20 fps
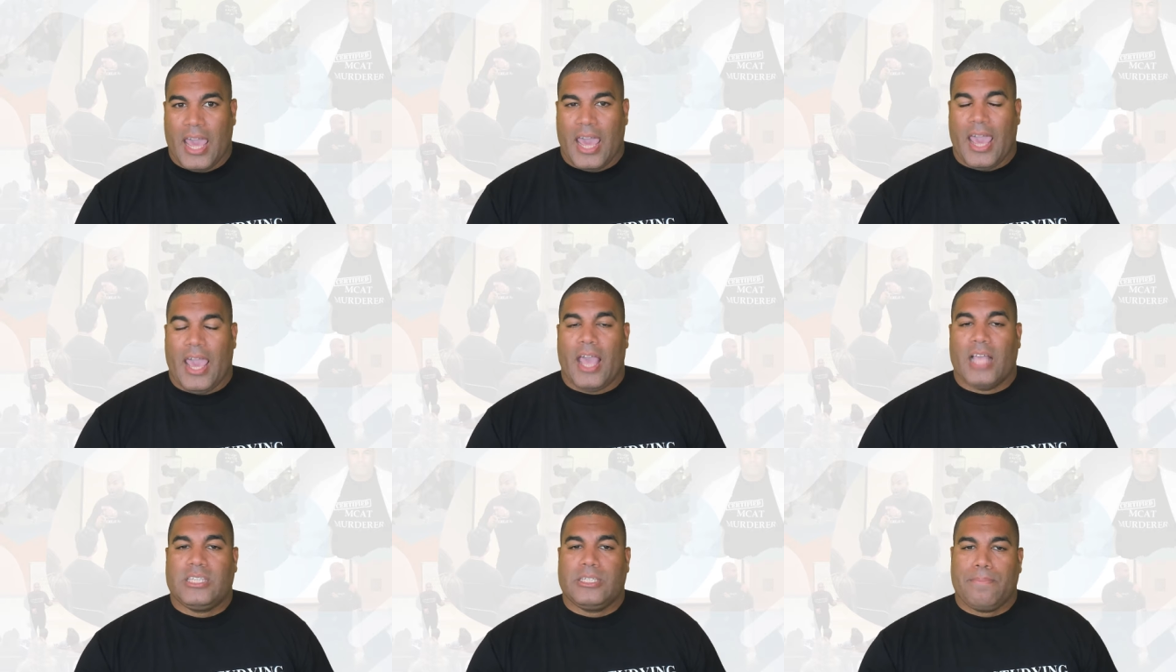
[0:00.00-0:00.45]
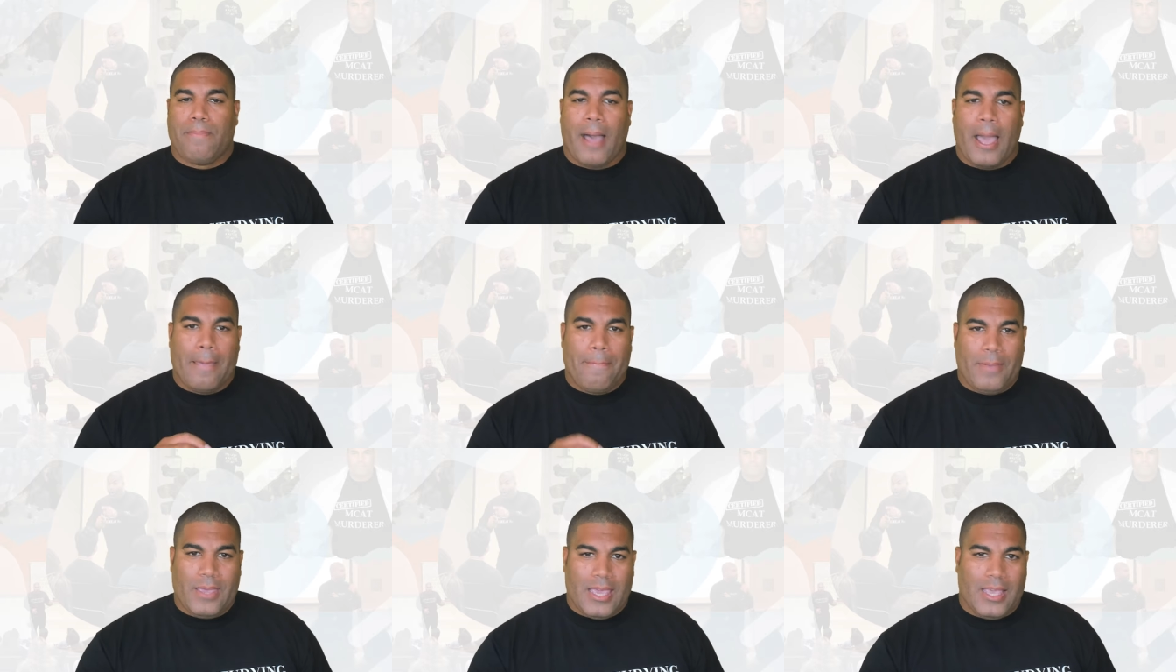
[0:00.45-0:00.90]
it's
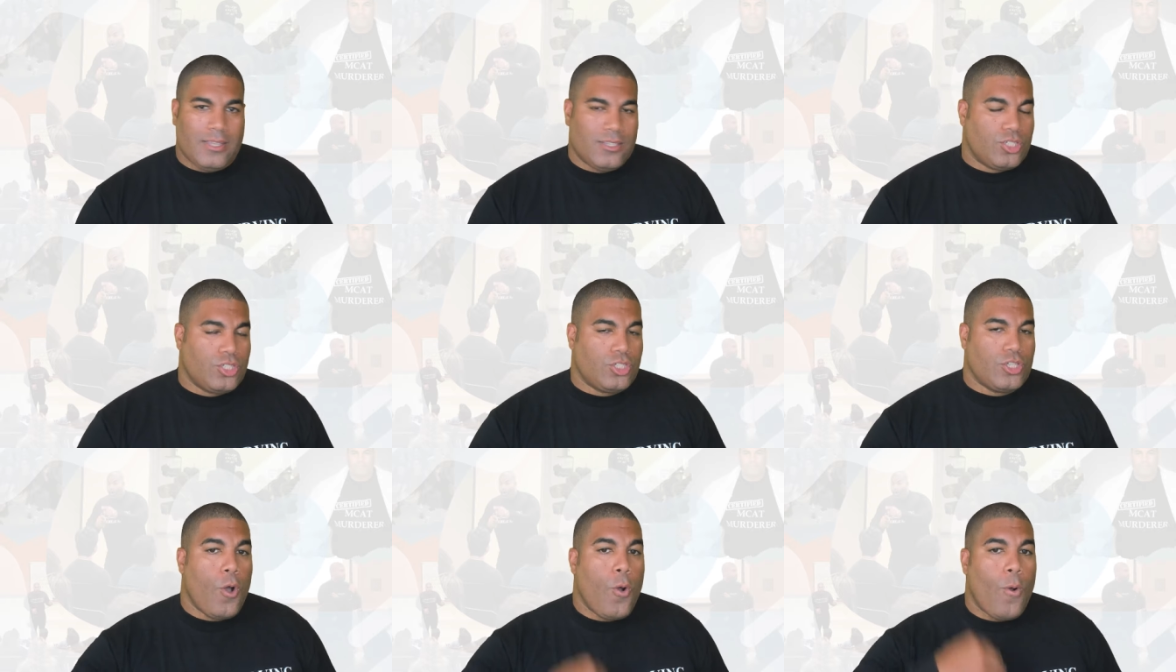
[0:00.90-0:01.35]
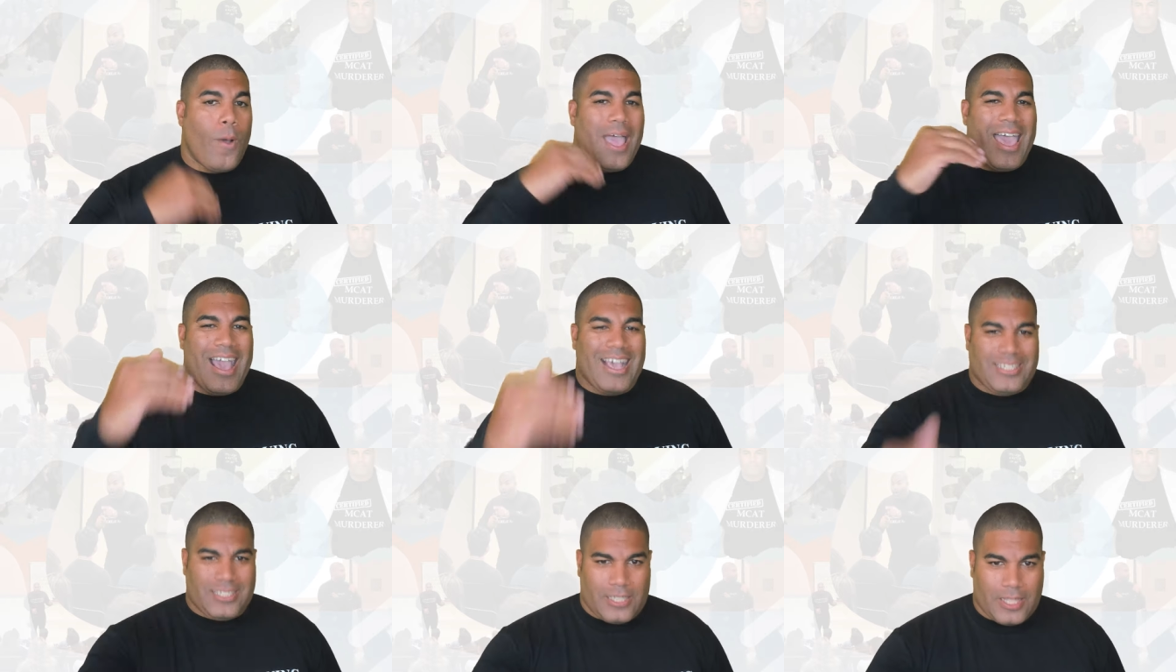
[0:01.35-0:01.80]
by being so
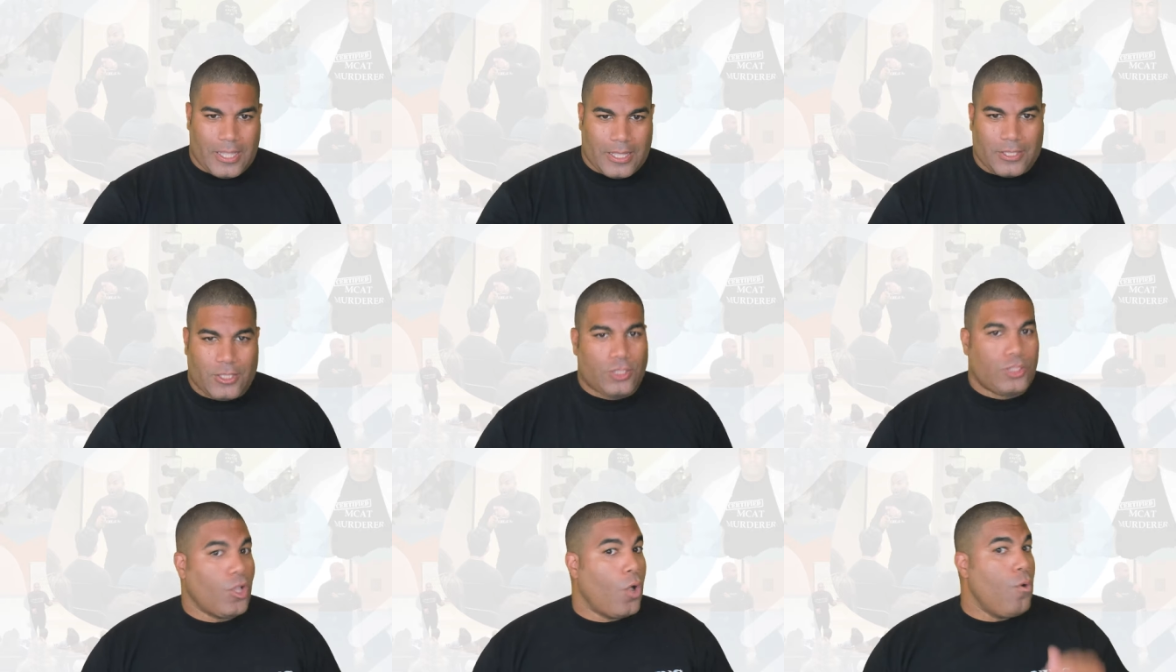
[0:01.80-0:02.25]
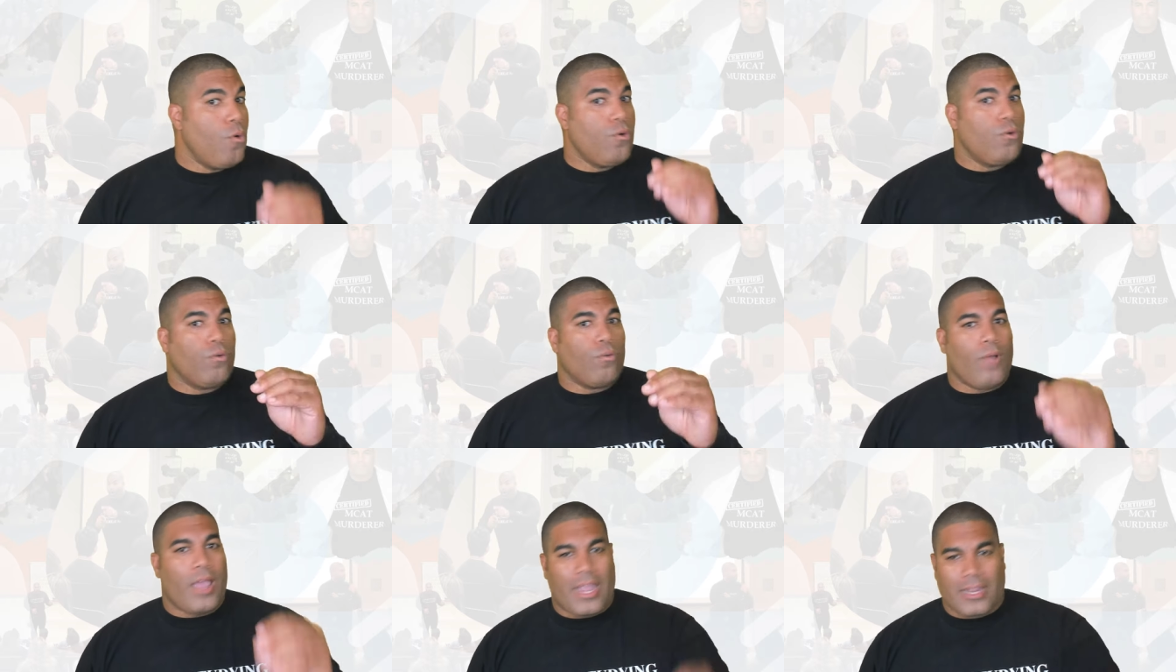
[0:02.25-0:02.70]
excellent, so
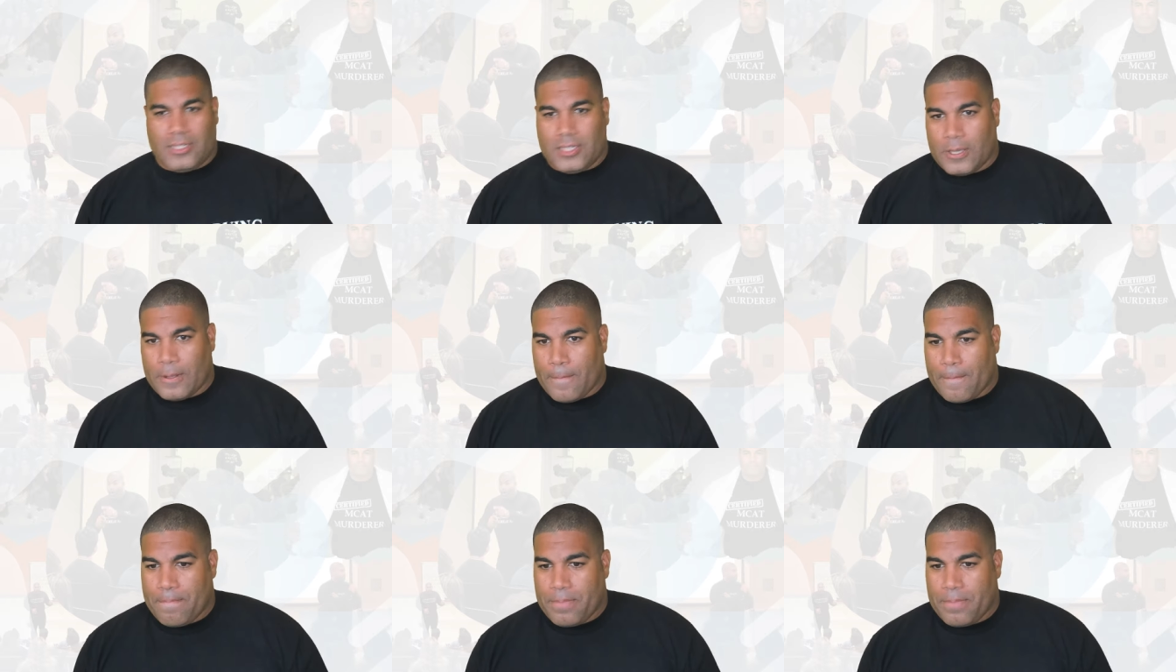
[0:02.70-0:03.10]
great,